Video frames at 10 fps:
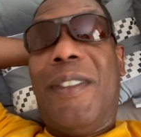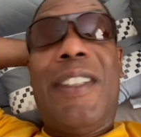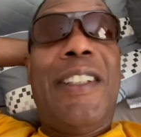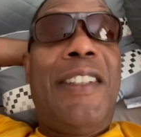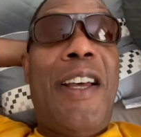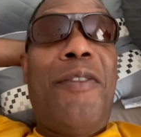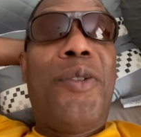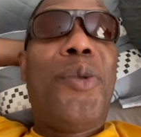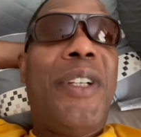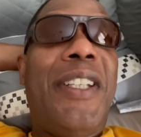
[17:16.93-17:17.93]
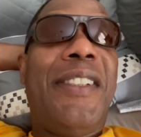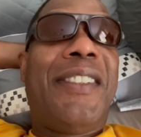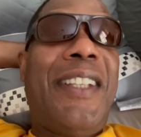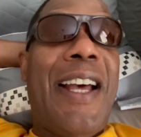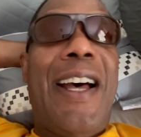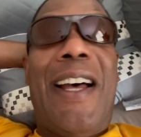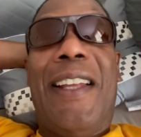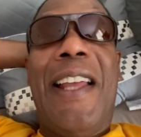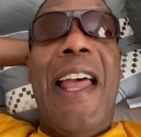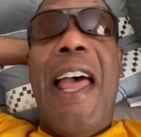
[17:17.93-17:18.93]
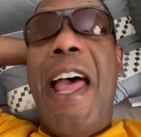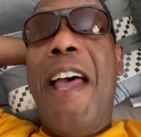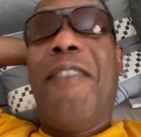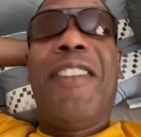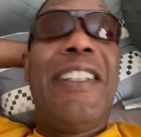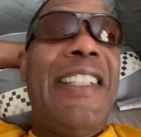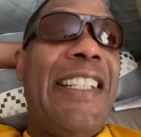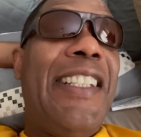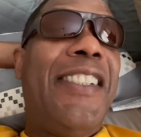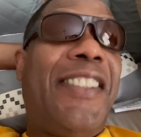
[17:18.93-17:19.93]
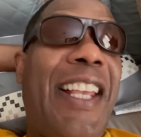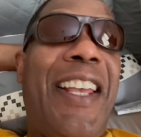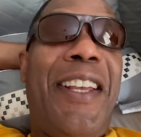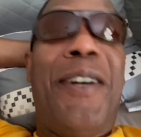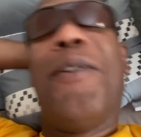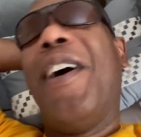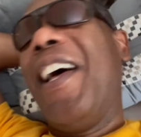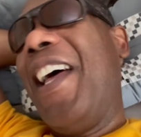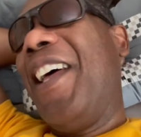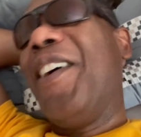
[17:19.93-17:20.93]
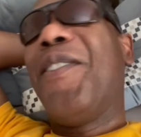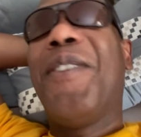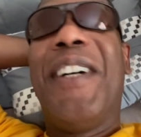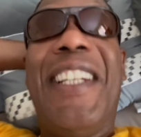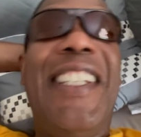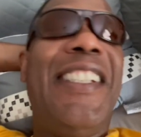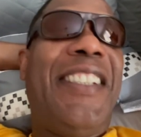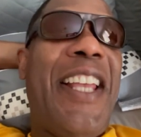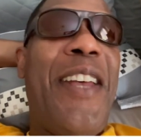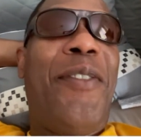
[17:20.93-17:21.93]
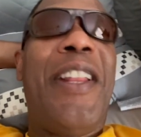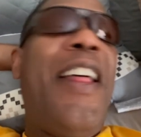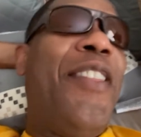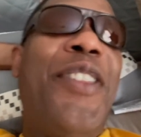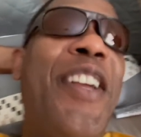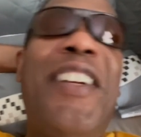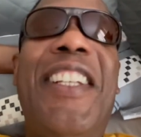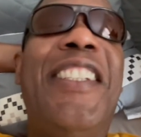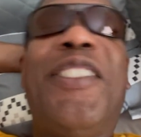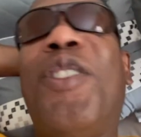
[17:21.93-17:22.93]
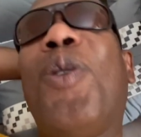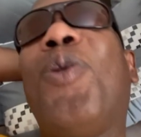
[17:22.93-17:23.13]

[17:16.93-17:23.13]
The devil is God. Heaven is hell. Hell is heaven. There is no